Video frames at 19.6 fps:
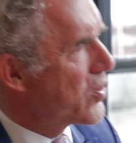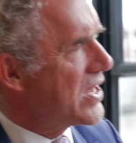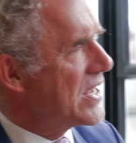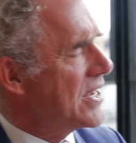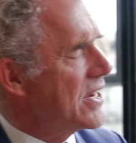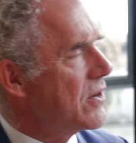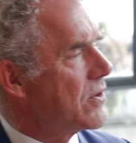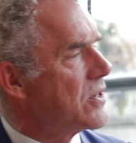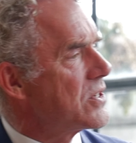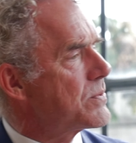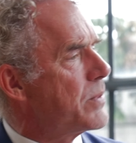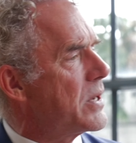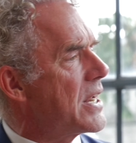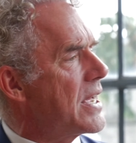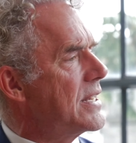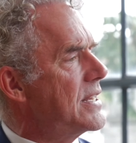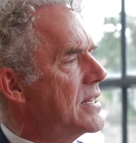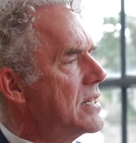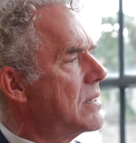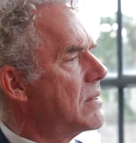mm-hmm. years, mm. but
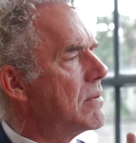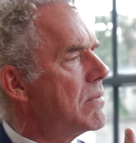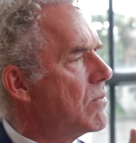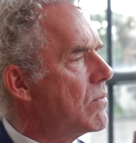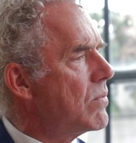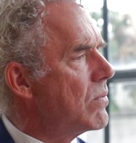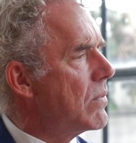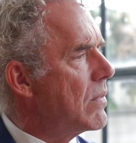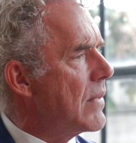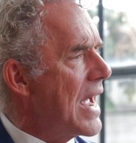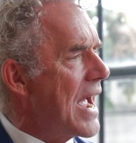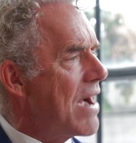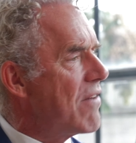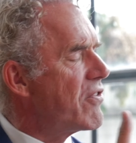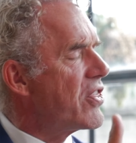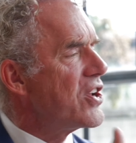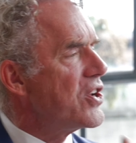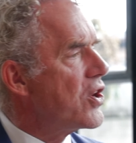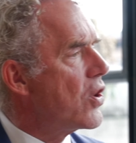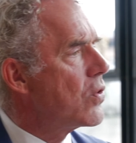I didn't have
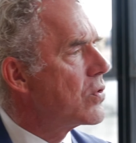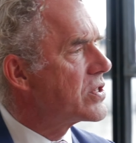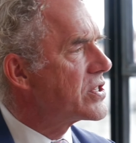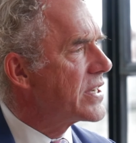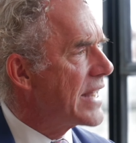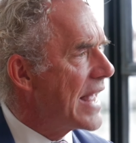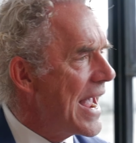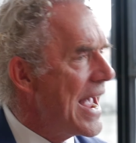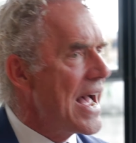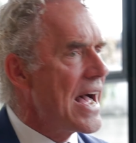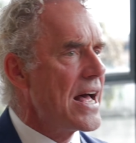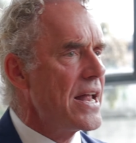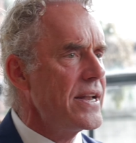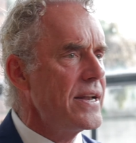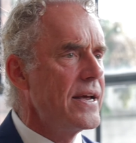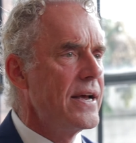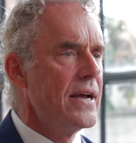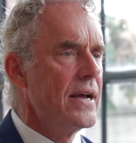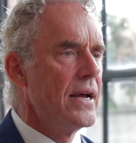the notes at hand.